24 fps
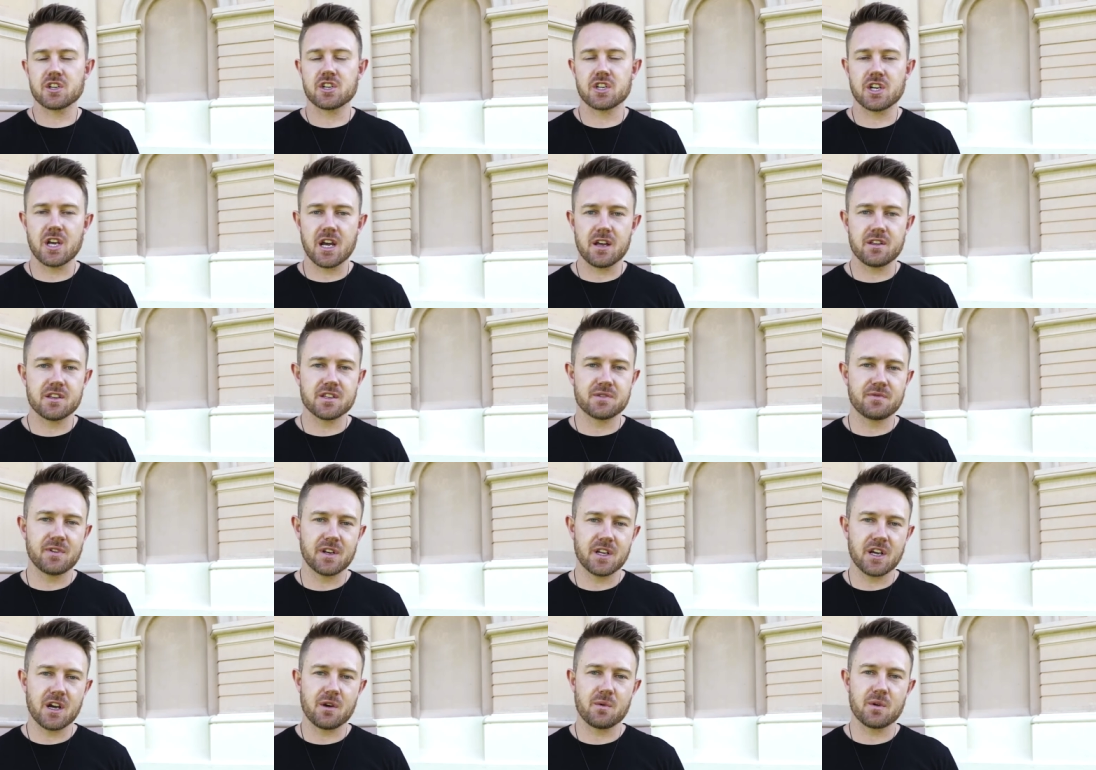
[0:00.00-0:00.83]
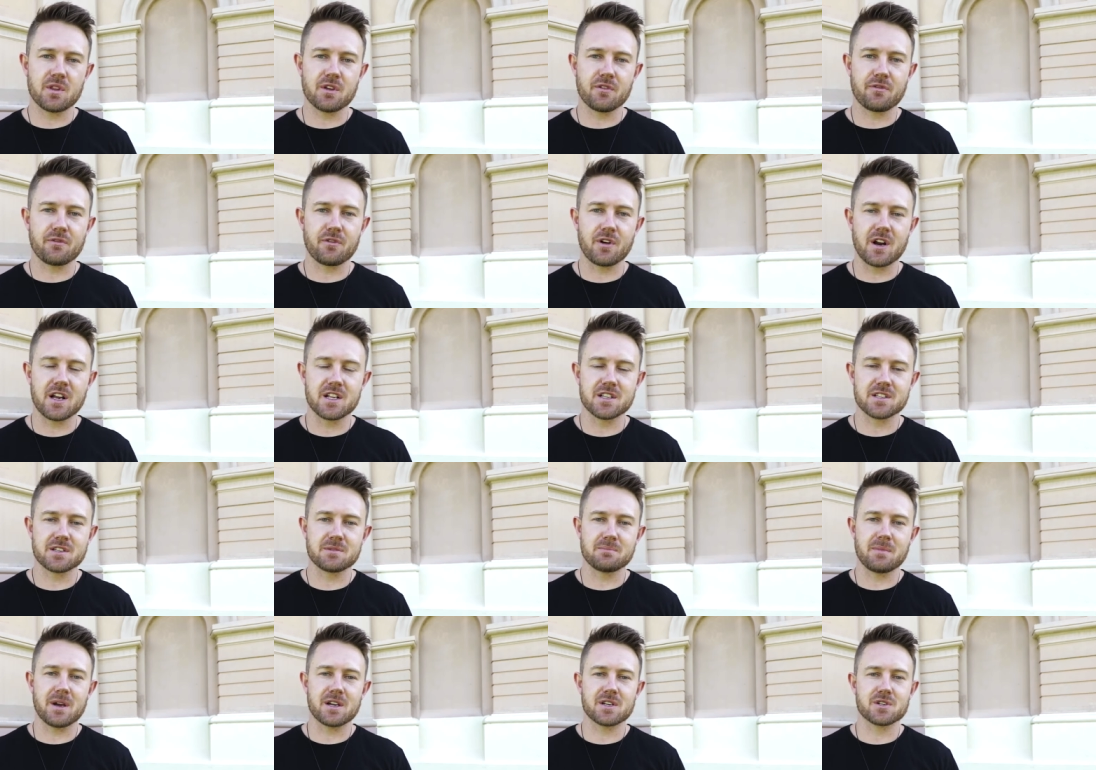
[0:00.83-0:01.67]
share this video with your
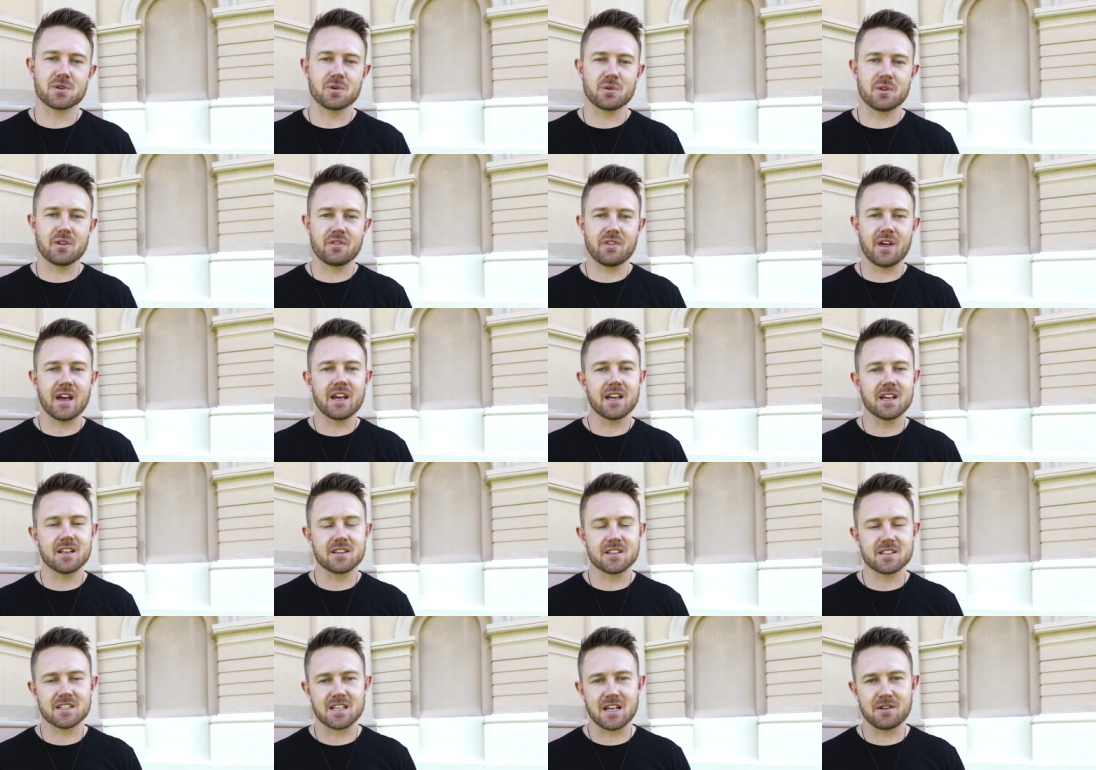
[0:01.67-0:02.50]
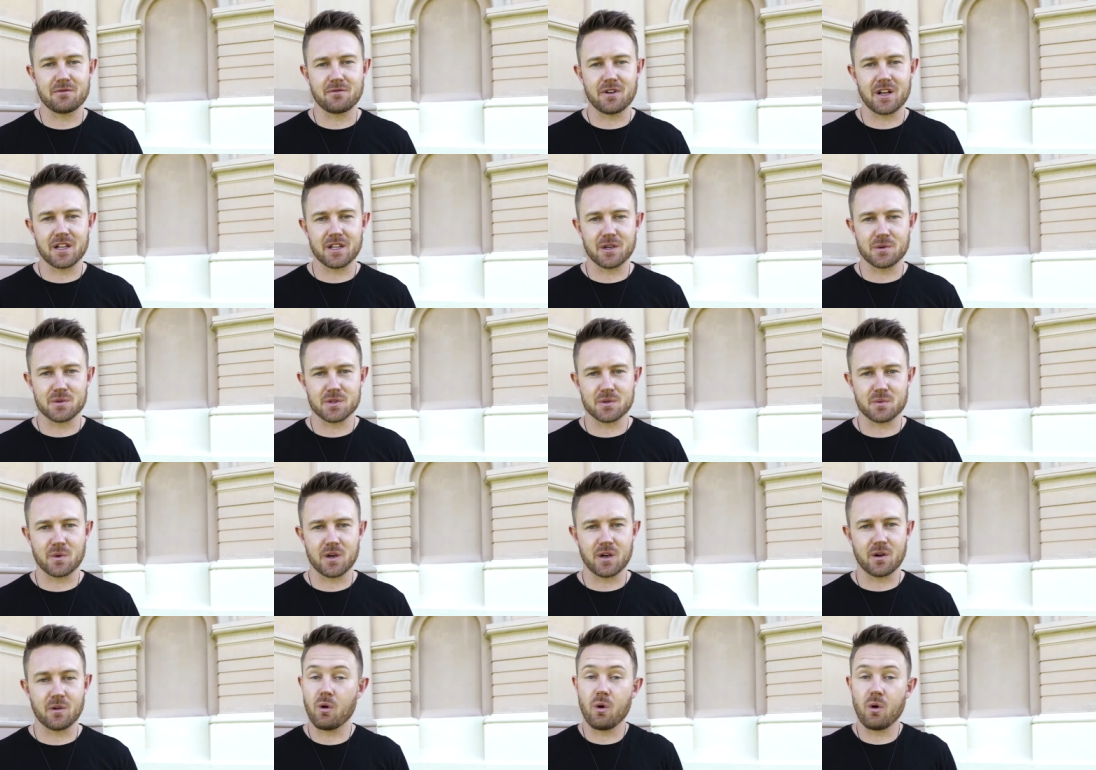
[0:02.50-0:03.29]
friends make sure that they get the same value as well